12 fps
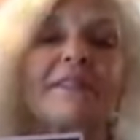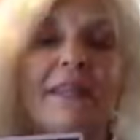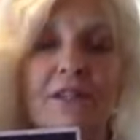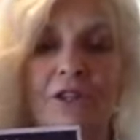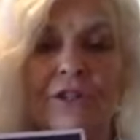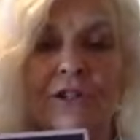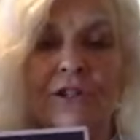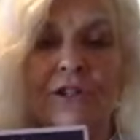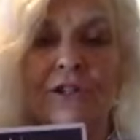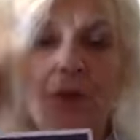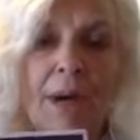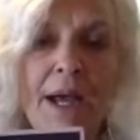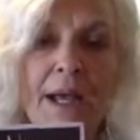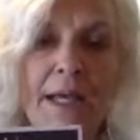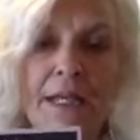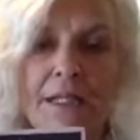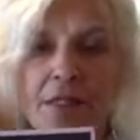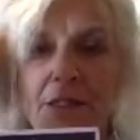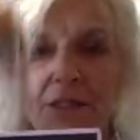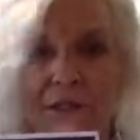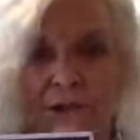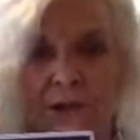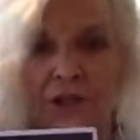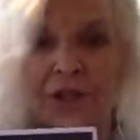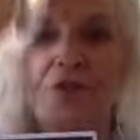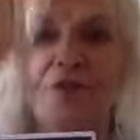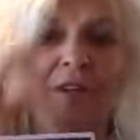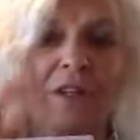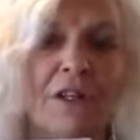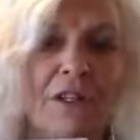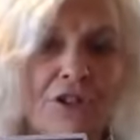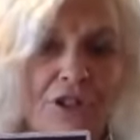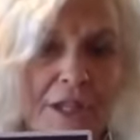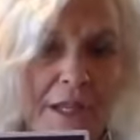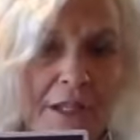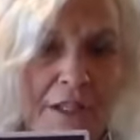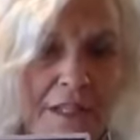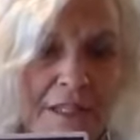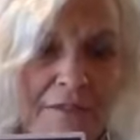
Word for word: your takeaway is to start to feel, channel this